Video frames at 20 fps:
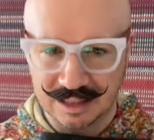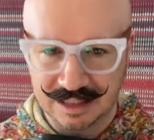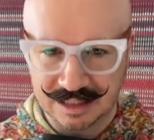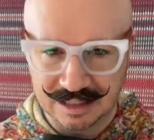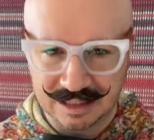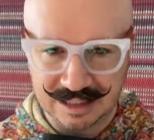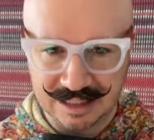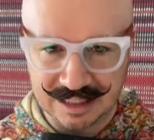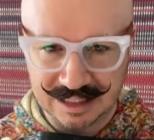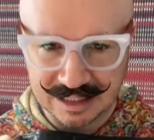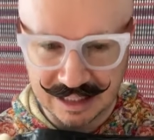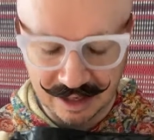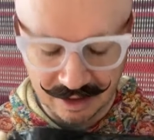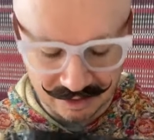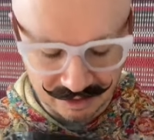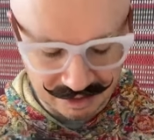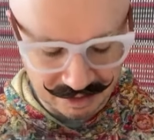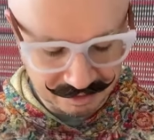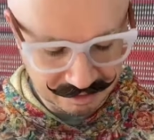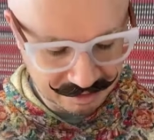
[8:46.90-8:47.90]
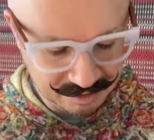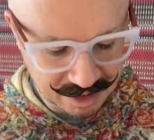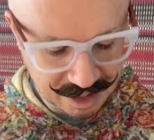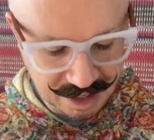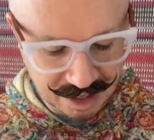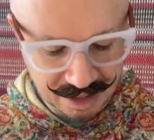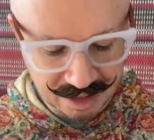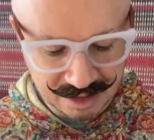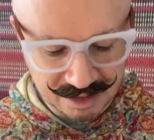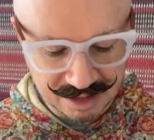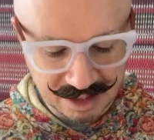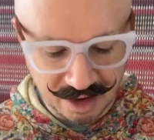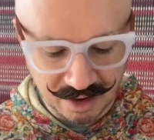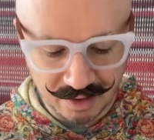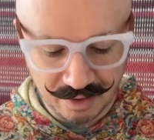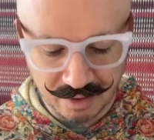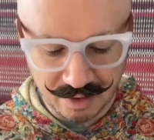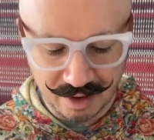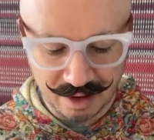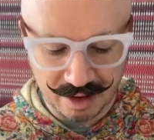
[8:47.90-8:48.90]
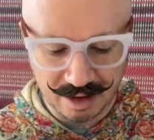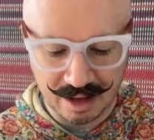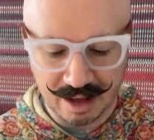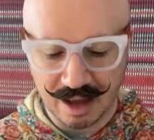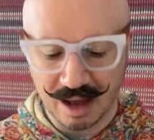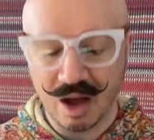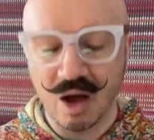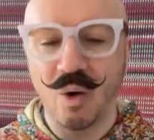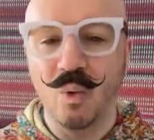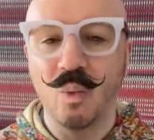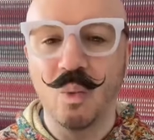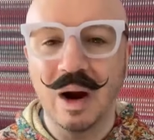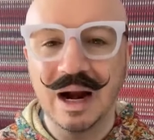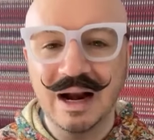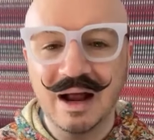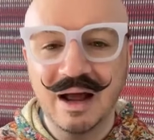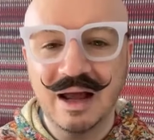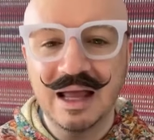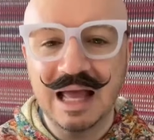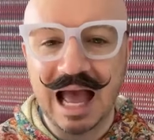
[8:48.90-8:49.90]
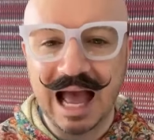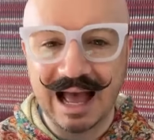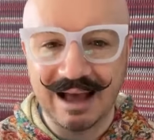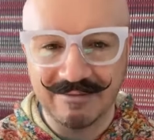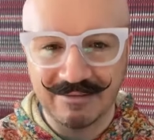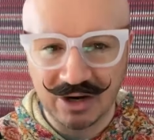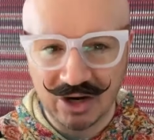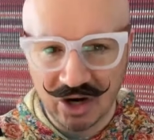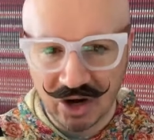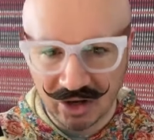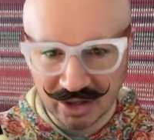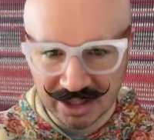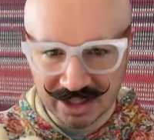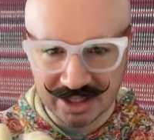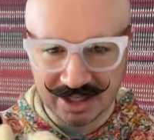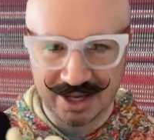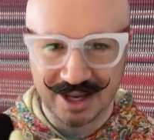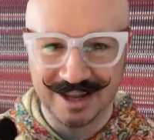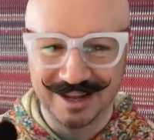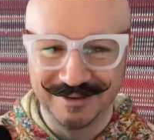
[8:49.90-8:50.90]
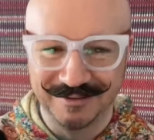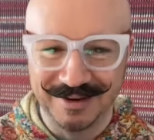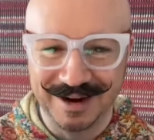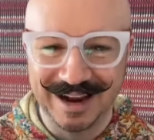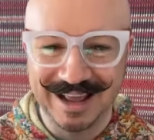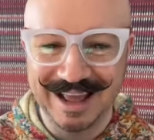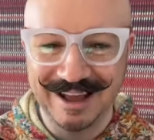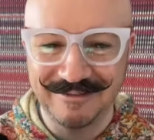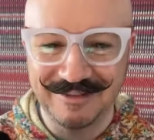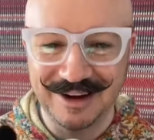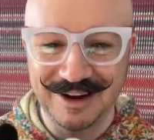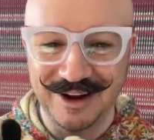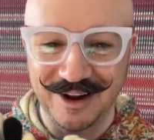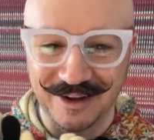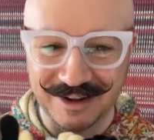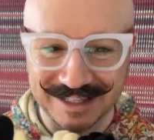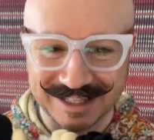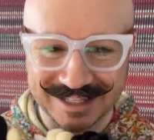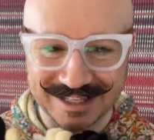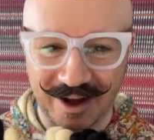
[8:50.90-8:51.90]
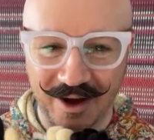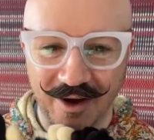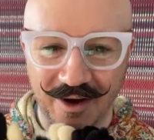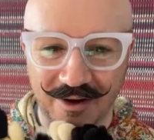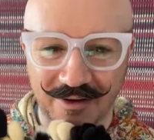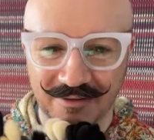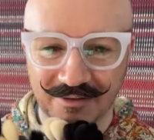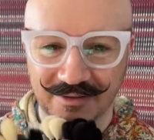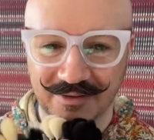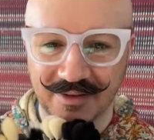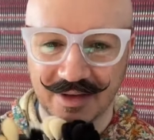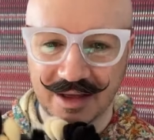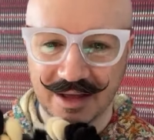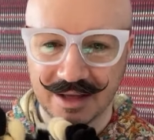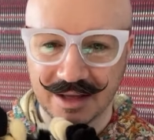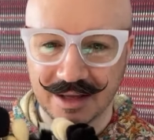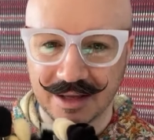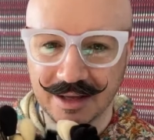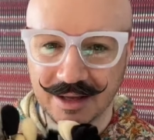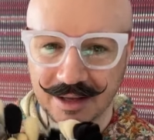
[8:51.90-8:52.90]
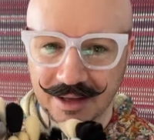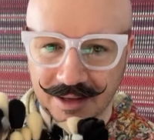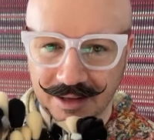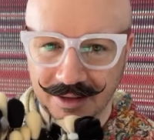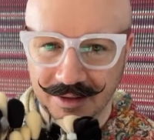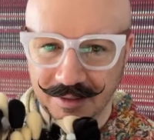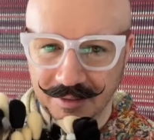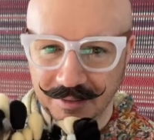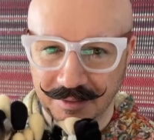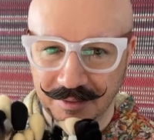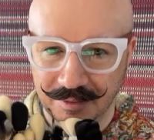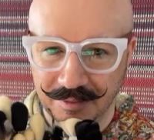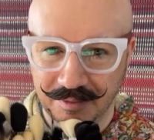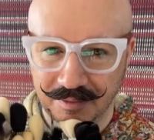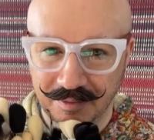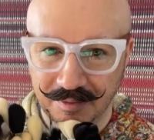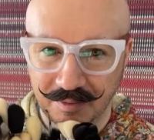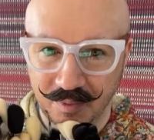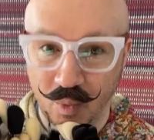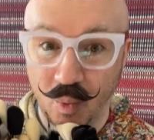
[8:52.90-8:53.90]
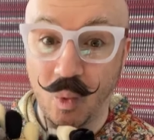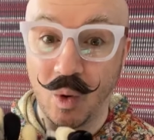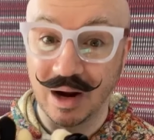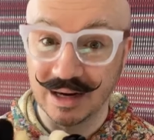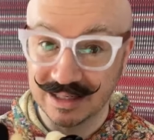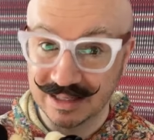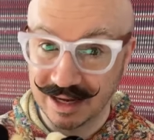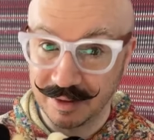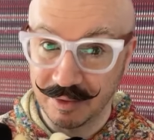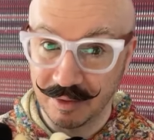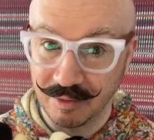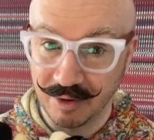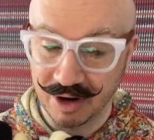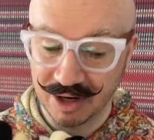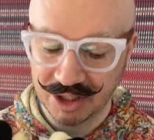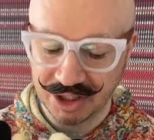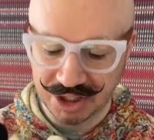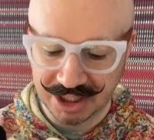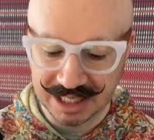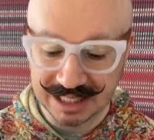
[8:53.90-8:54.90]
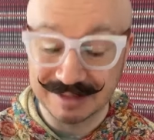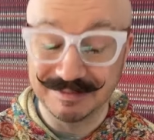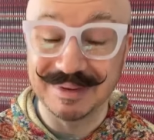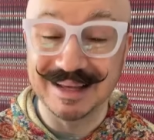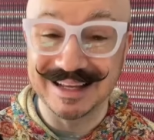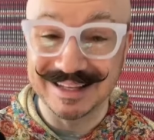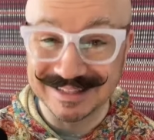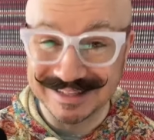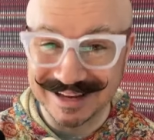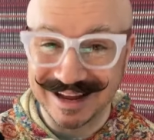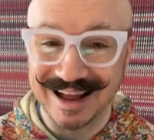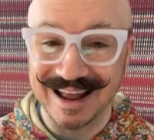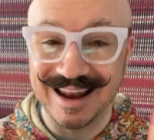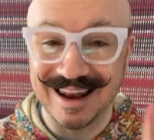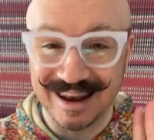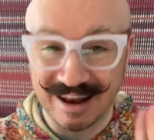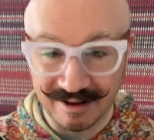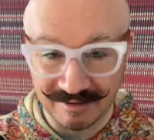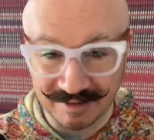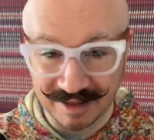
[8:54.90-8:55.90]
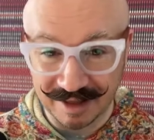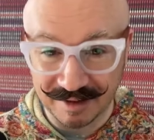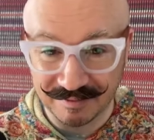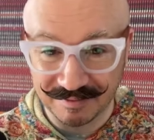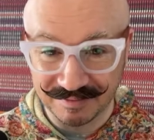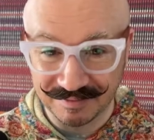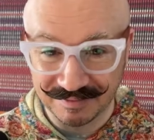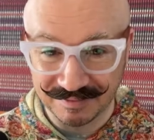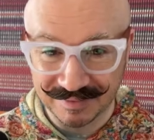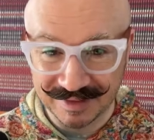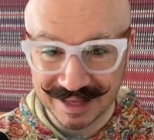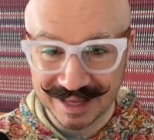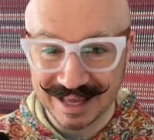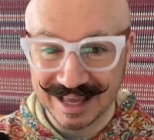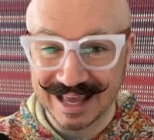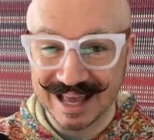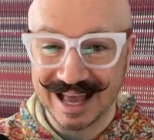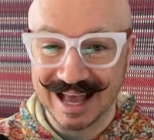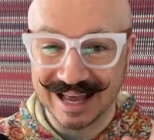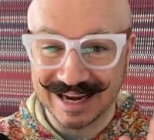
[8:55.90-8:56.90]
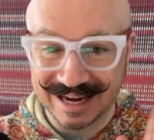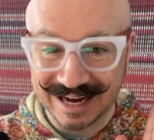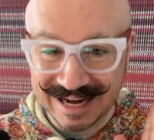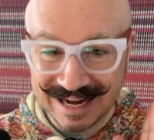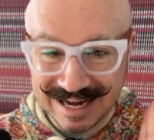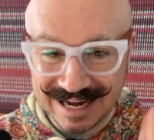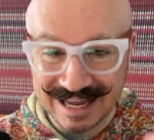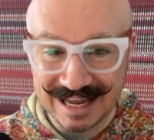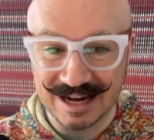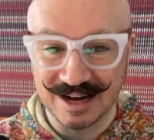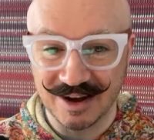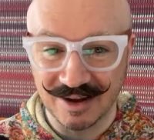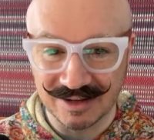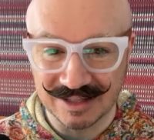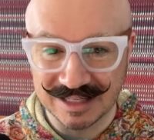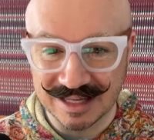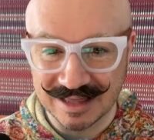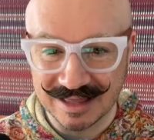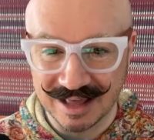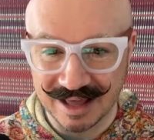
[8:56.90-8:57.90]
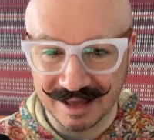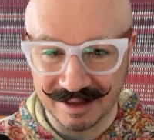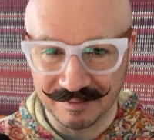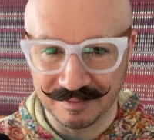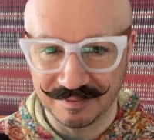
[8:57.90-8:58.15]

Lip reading: details. So when I have lots of one type of brush, it's because I love it and I need lots in there.